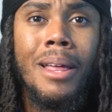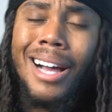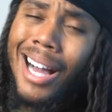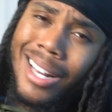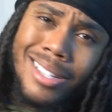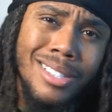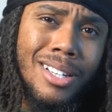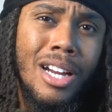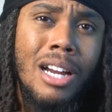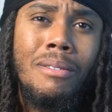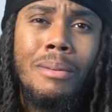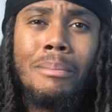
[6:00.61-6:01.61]
I
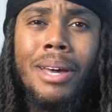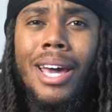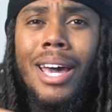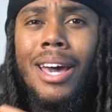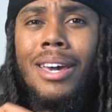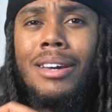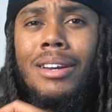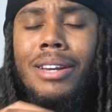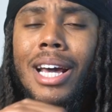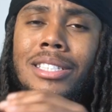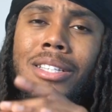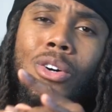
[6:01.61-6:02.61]
deserve it, man. You know,
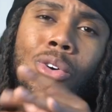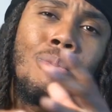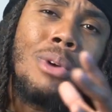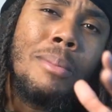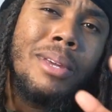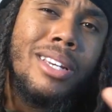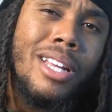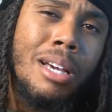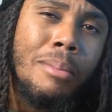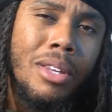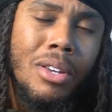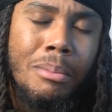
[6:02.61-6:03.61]
nice little rubby
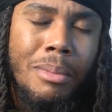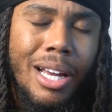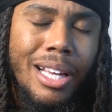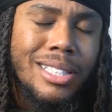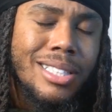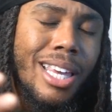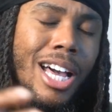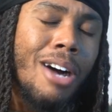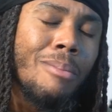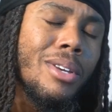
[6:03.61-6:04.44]
dubby on my scalp.